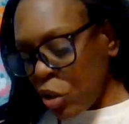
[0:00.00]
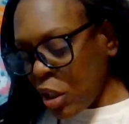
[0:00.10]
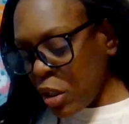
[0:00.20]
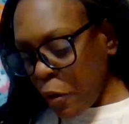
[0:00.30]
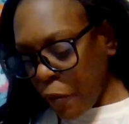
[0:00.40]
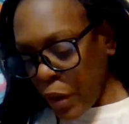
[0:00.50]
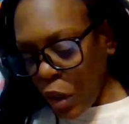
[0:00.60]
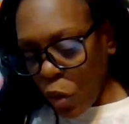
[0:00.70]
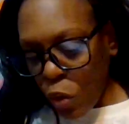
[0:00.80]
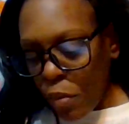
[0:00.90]
Just a
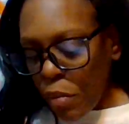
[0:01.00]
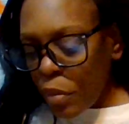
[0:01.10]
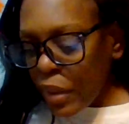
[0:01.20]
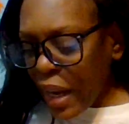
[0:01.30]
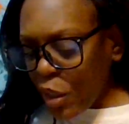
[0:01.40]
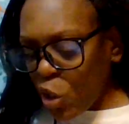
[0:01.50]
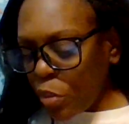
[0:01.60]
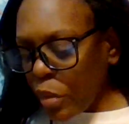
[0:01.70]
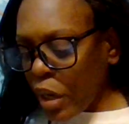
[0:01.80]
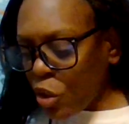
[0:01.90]
few. Not too
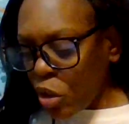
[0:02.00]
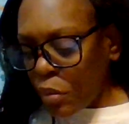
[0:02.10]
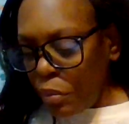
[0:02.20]
much.